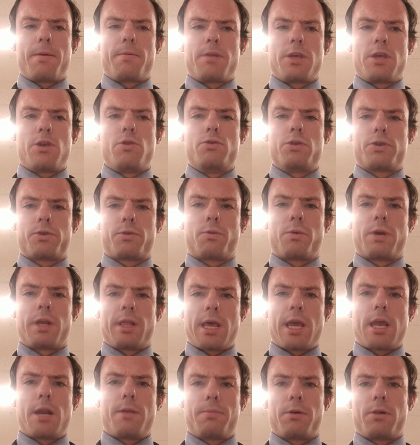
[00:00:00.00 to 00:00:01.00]
use
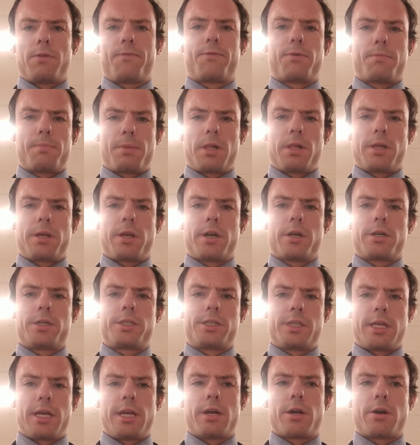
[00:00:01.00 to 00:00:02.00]
relatable, familiar
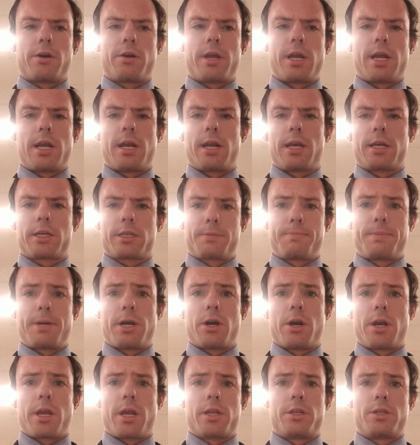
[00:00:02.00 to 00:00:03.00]
scenery and
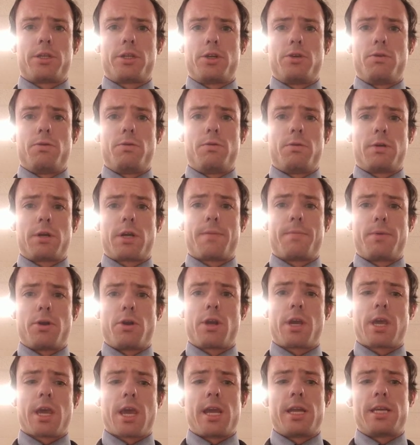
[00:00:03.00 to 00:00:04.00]
experience to
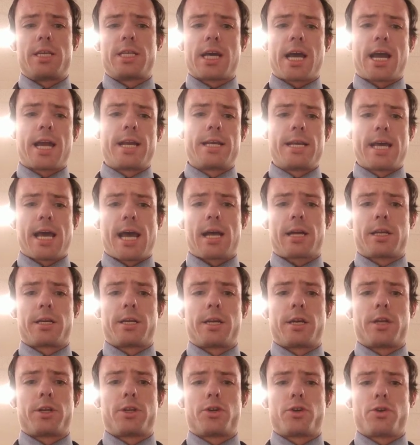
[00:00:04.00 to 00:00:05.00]
communicate
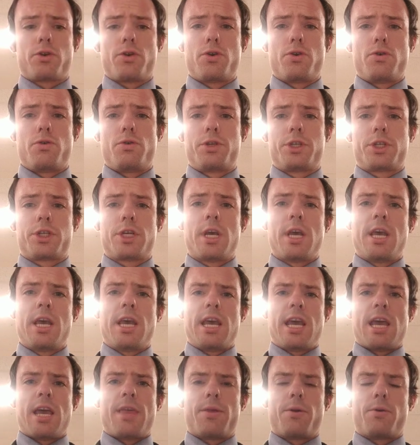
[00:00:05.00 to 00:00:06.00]
didactic truths.
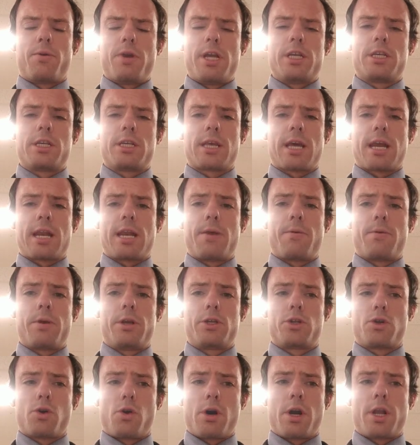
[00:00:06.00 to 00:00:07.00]
And the reason that he
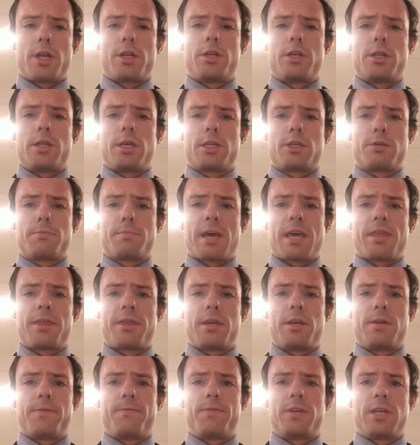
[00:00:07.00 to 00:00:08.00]
resorted to this
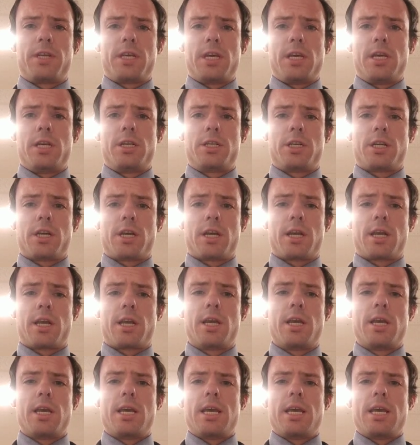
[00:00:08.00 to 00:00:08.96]
method of teaching